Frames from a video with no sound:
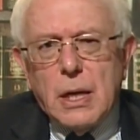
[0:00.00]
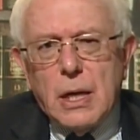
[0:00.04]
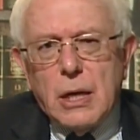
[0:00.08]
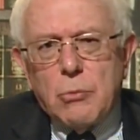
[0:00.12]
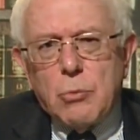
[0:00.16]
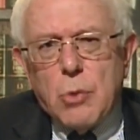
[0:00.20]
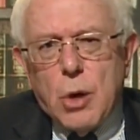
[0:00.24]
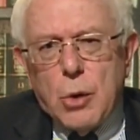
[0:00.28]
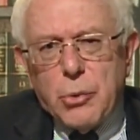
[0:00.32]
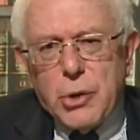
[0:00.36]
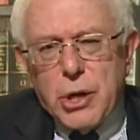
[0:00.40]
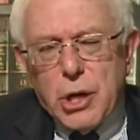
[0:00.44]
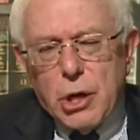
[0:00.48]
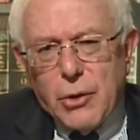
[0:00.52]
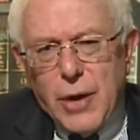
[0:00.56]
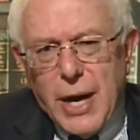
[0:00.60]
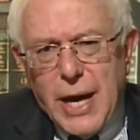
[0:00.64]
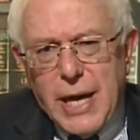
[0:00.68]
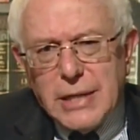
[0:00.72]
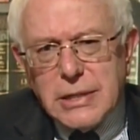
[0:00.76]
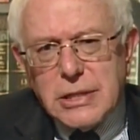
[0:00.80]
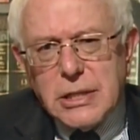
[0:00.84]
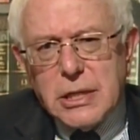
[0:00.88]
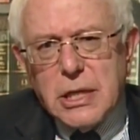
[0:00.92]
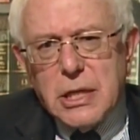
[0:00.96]
And what we are
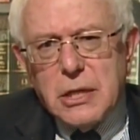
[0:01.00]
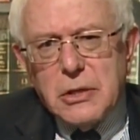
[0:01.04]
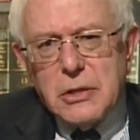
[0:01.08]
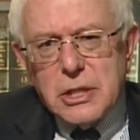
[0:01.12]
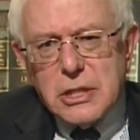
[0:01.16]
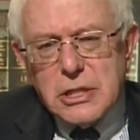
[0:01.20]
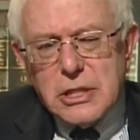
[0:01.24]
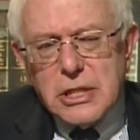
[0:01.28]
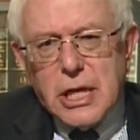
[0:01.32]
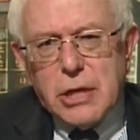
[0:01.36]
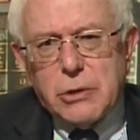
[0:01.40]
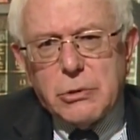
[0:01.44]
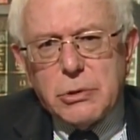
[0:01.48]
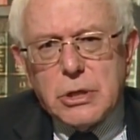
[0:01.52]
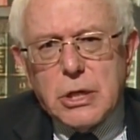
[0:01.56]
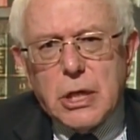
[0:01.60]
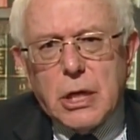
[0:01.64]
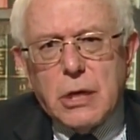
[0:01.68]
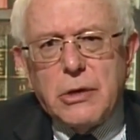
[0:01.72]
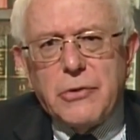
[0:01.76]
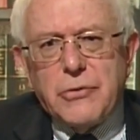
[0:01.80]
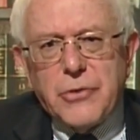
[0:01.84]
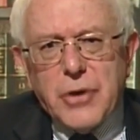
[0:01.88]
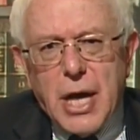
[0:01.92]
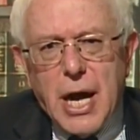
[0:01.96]
asking the
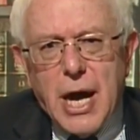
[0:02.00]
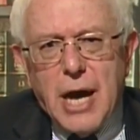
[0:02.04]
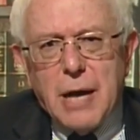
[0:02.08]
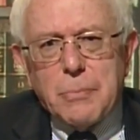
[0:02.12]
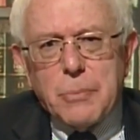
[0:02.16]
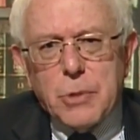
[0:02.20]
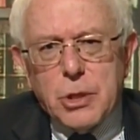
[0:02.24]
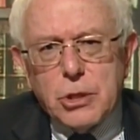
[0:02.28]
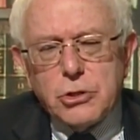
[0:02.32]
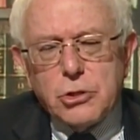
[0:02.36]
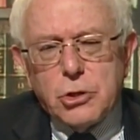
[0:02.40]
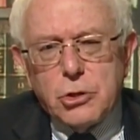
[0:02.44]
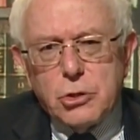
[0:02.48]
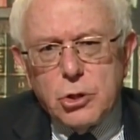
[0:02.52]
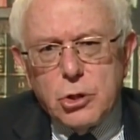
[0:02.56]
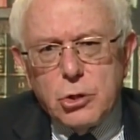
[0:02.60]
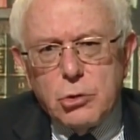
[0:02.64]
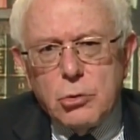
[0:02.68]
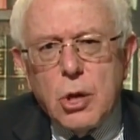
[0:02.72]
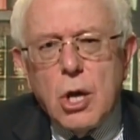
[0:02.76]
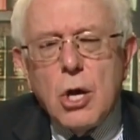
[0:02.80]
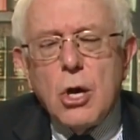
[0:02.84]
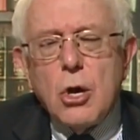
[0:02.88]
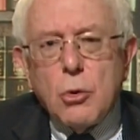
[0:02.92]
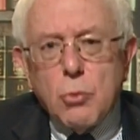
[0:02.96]
Secretary of Commerce to
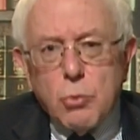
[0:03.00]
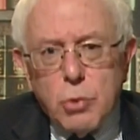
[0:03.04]
do,